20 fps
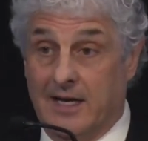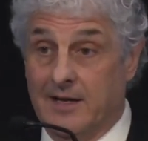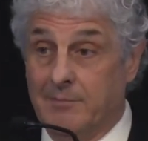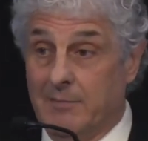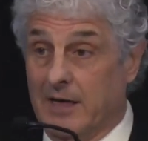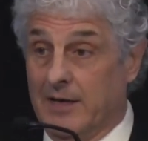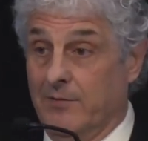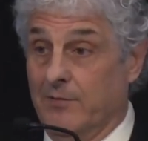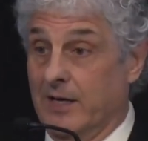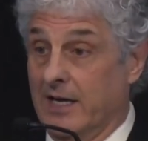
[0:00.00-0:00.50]
I
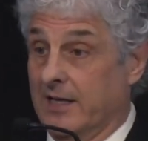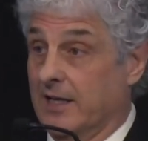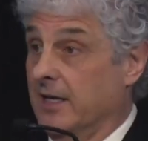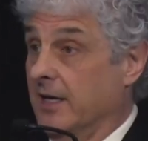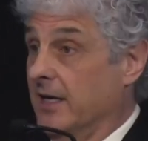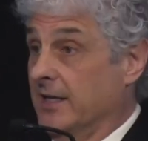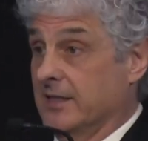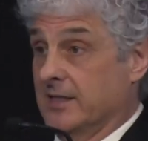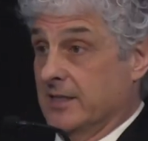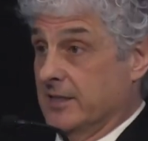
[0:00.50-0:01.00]
might
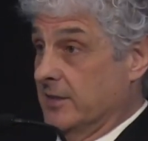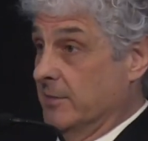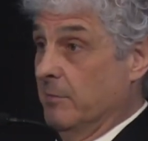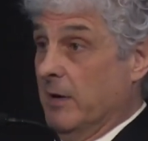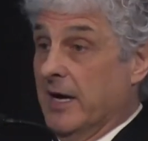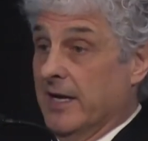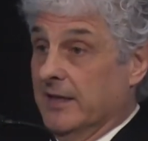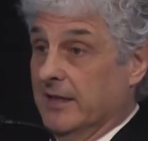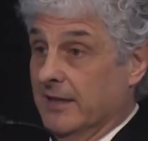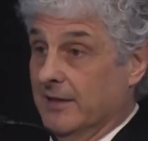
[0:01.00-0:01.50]
recognize a
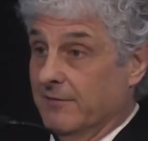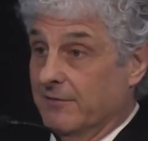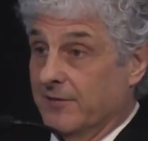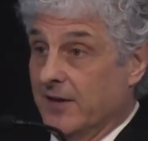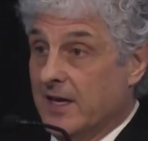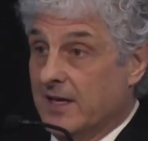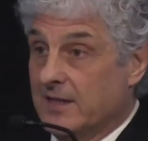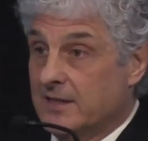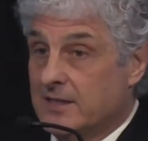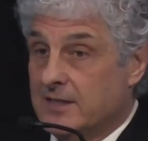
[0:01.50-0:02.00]
smiling
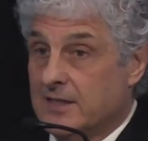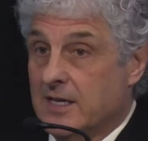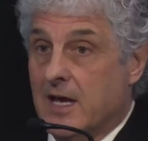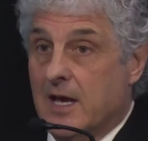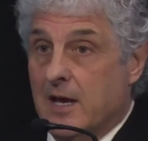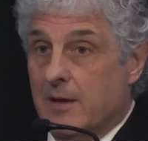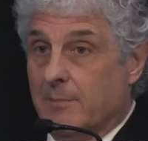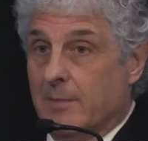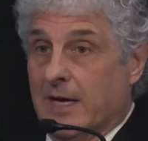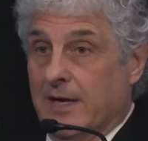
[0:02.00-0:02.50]
face,
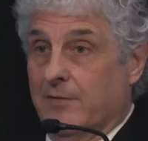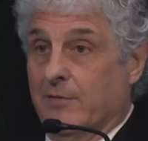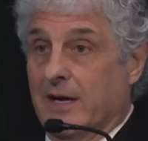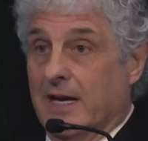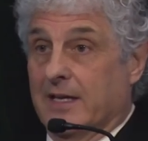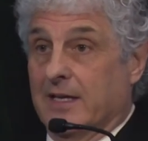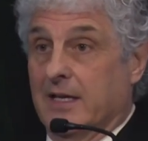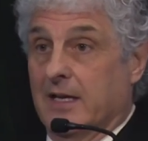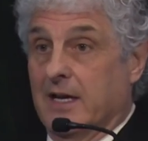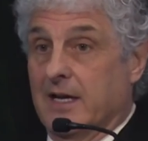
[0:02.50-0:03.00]
might
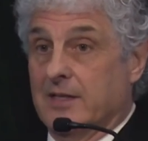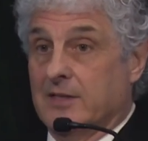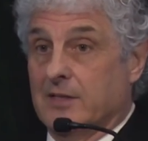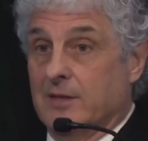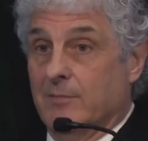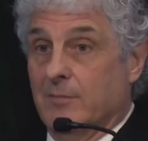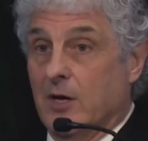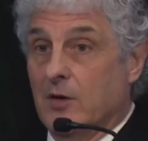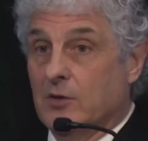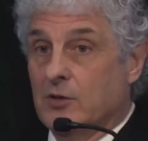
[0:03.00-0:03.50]

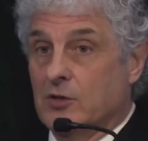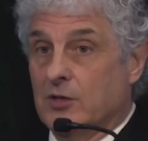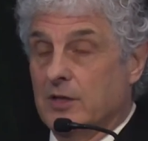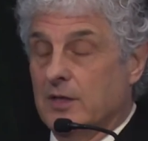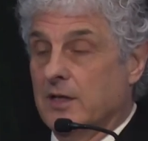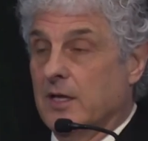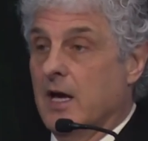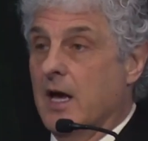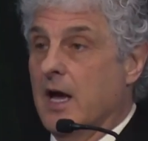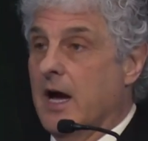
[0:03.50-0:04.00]
recognize
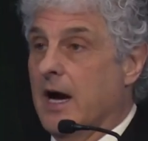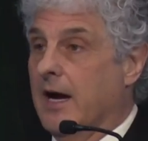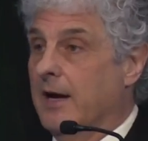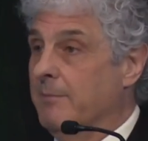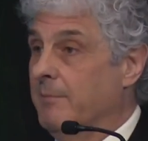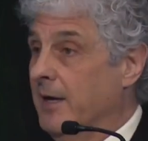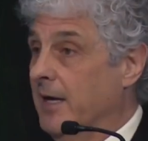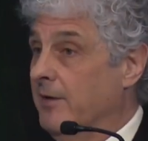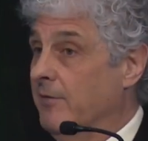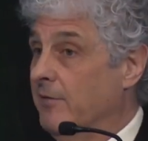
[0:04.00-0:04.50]
emotion,
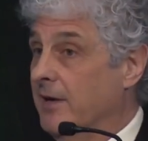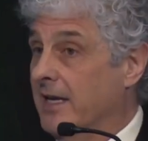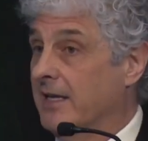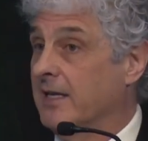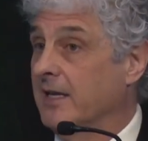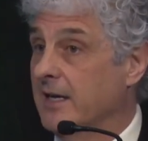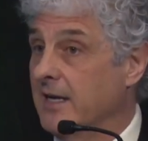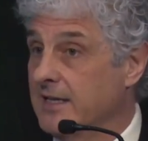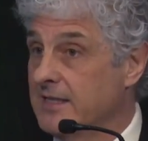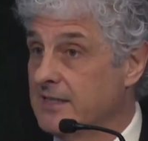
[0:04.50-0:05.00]
I might
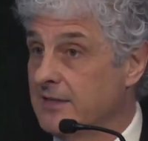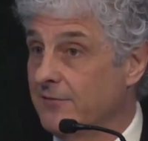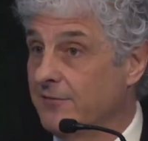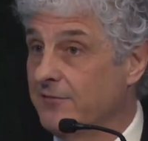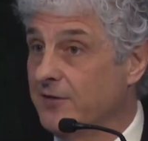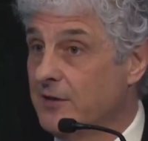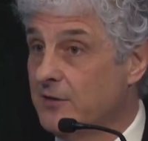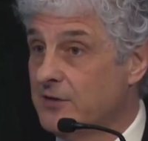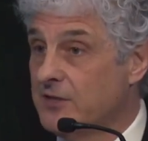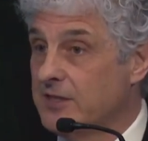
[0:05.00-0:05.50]
recognize a
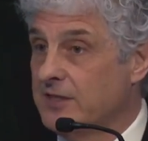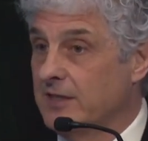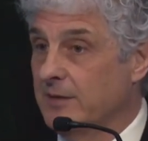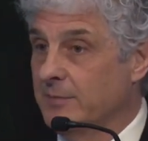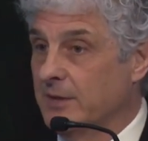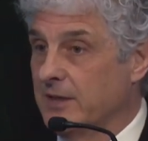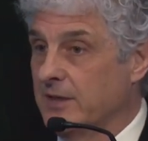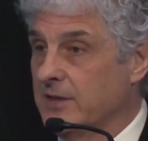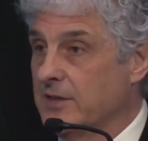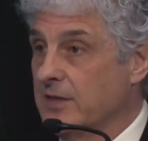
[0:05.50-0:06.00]
fear
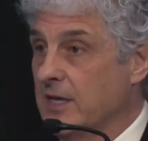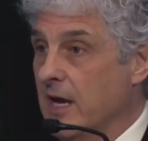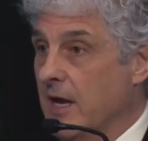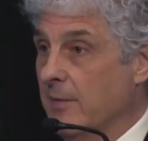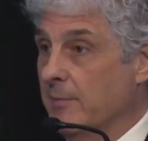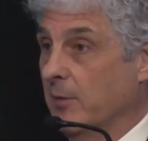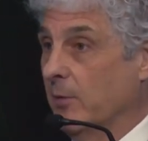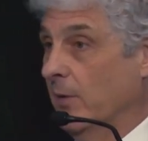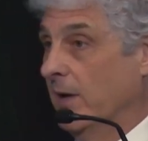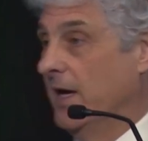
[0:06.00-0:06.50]
stimulus,
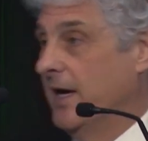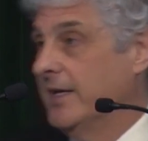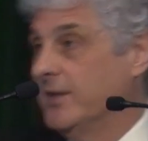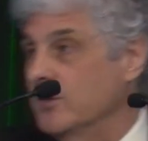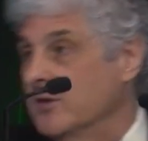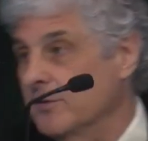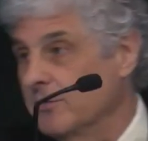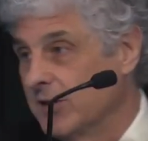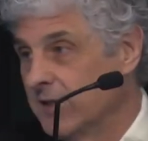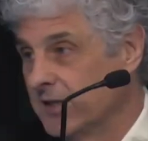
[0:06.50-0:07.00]
but when I
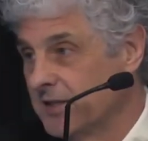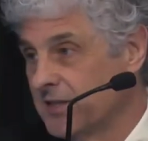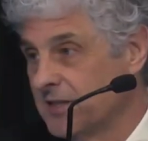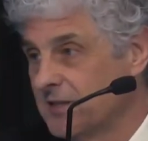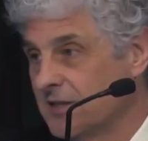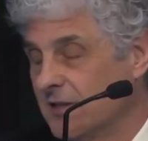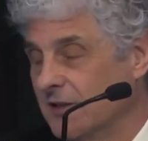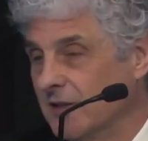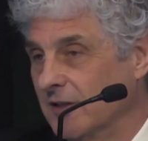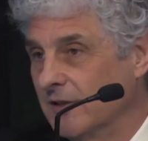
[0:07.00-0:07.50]
do
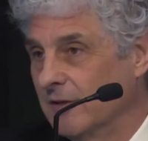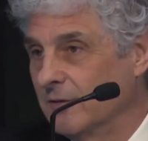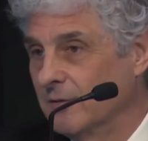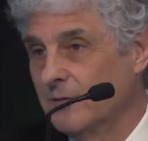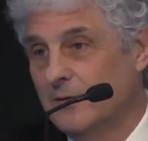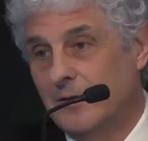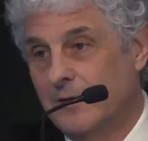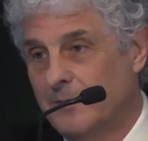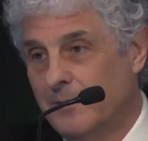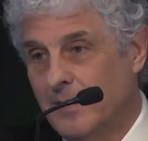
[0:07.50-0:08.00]
this to
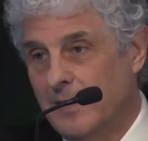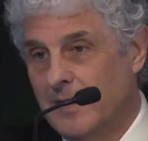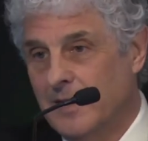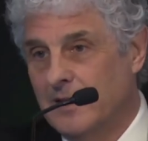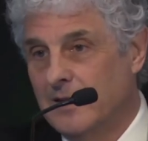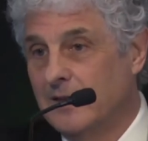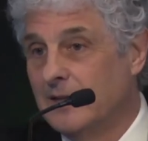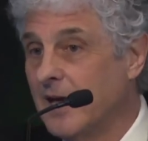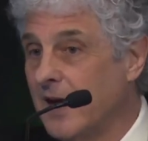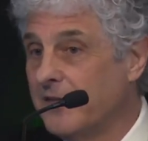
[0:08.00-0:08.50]
you,
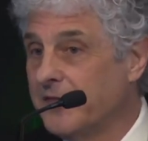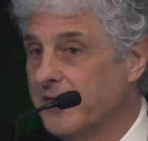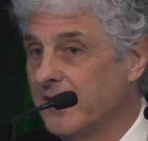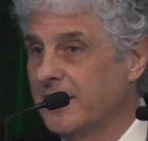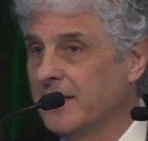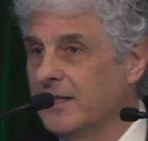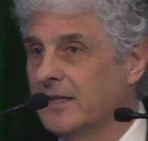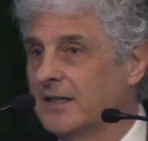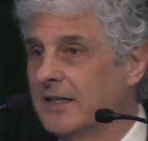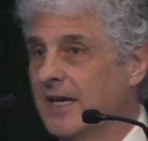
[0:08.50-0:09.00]

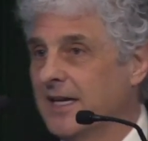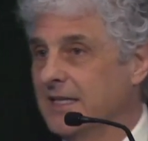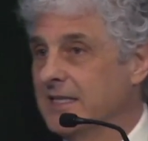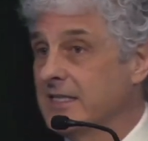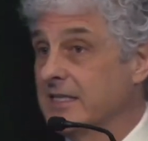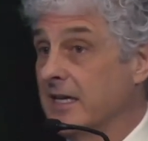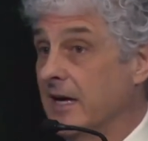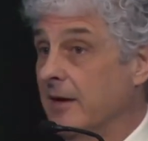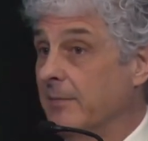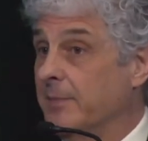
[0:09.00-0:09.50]
Nothing
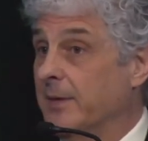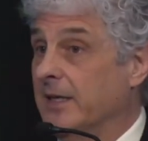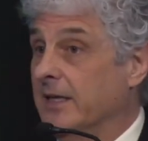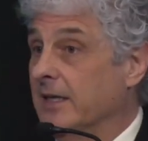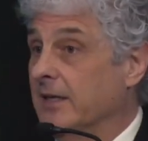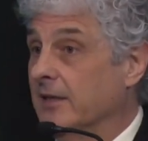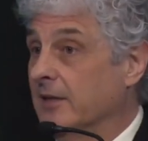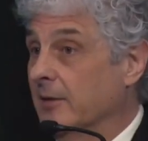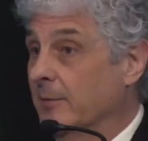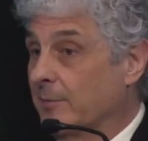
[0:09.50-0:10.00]
lights up
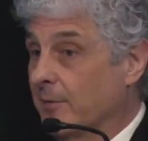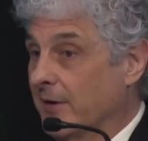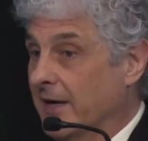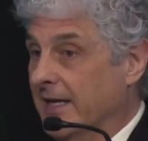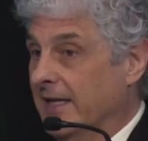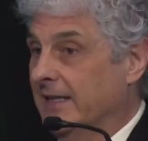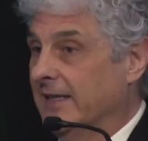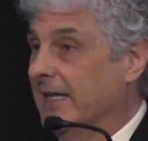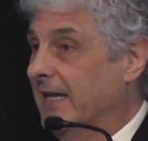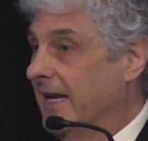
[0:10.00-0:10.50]
in the
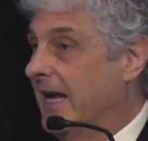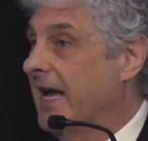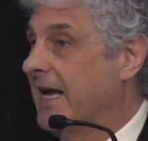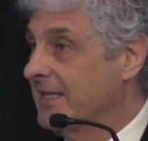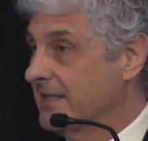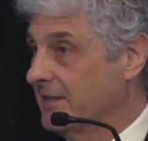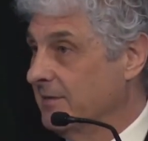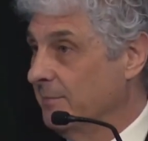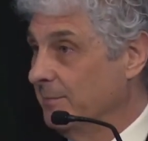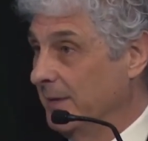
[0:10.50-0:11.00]
brain that
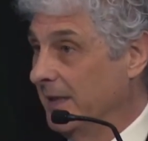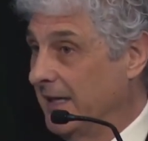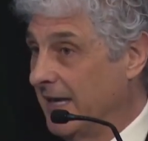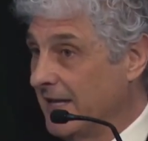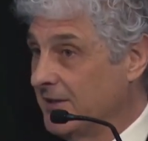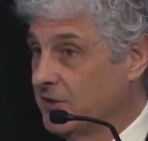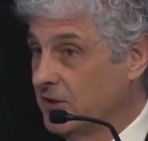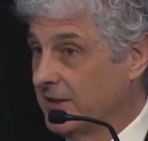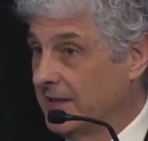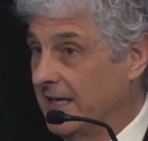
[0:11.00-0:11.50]
hasn't been
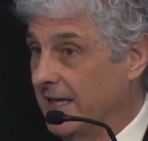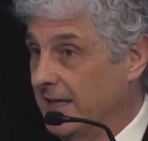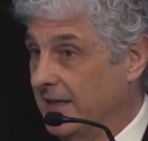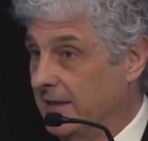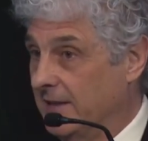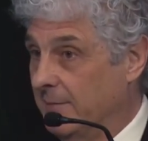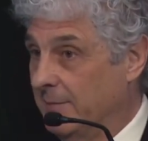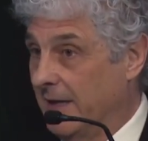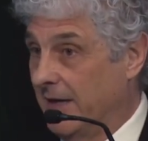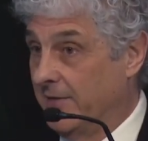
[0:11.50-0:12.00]

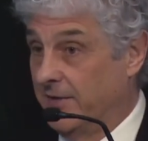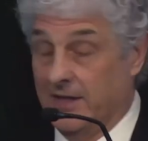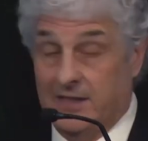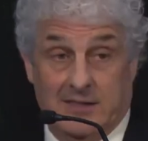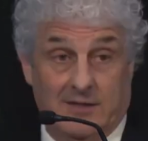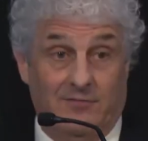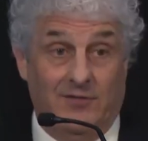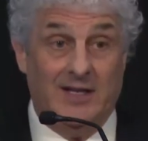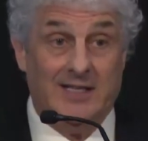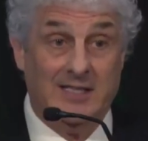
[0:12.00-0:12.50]
educated about
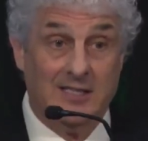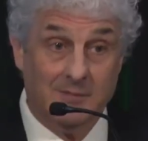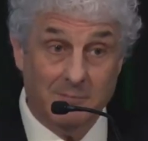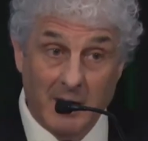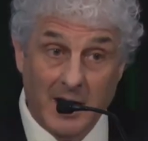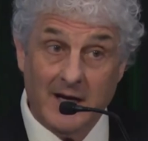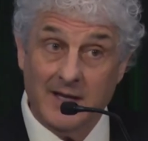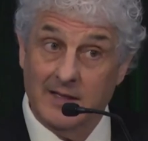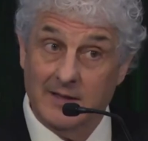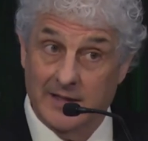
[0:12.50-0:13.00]
this. If I
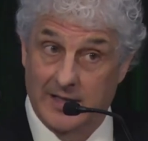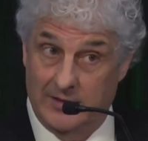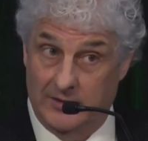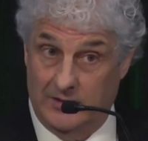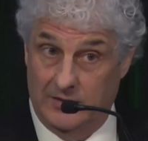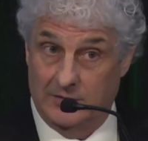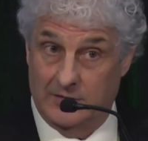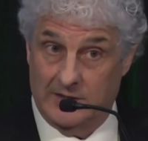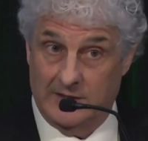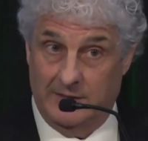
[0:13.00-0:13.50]
smile at
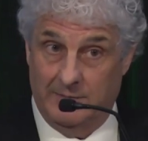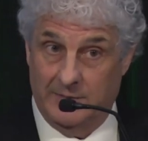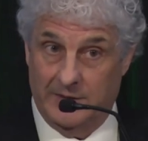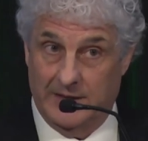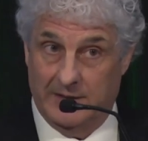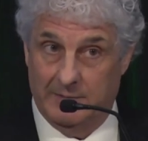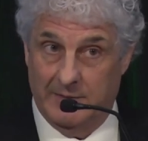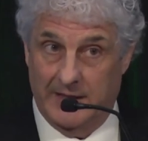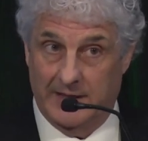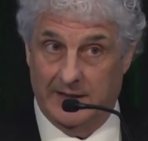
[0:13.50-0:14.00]
you,
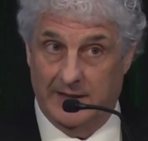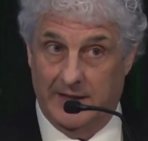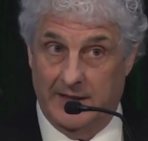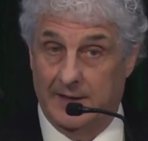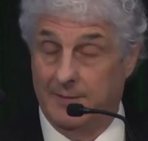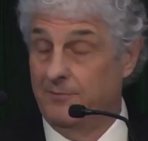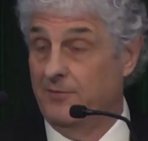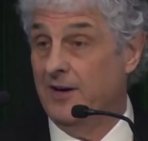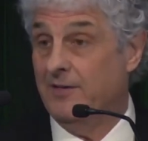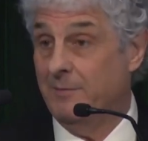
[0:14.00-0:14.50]
something might
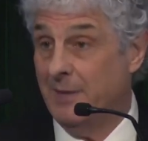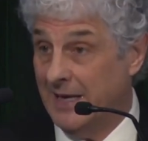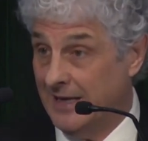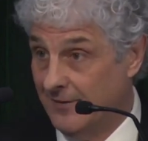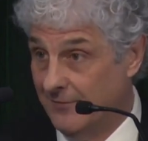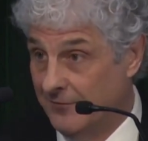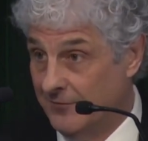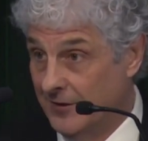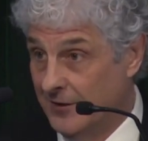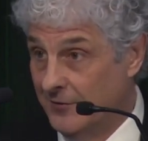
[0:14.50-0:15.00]
light up. If I
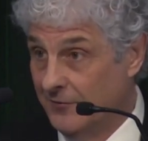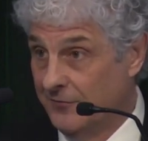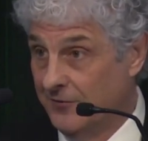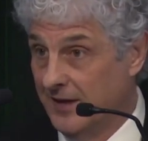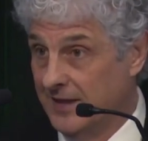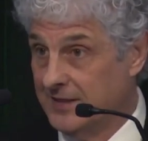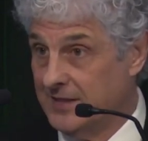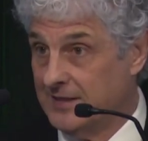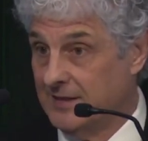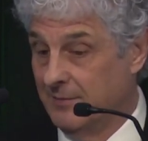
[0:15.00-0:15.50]
make a fear
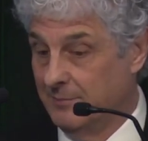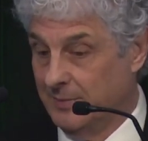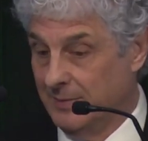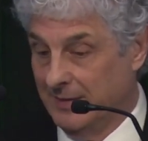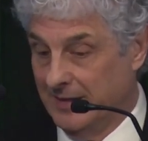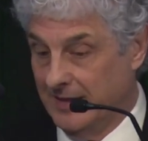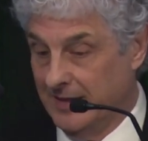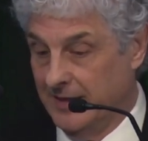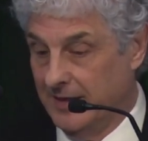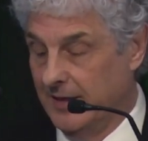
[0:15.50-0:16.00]
face,
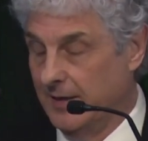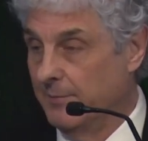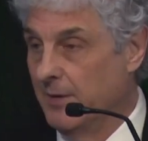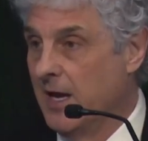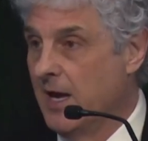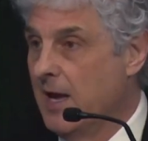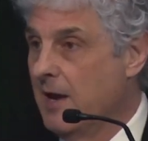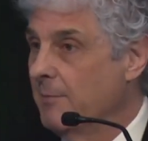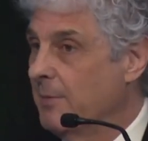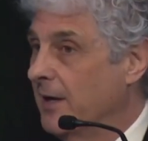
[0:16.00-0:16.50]
something light up.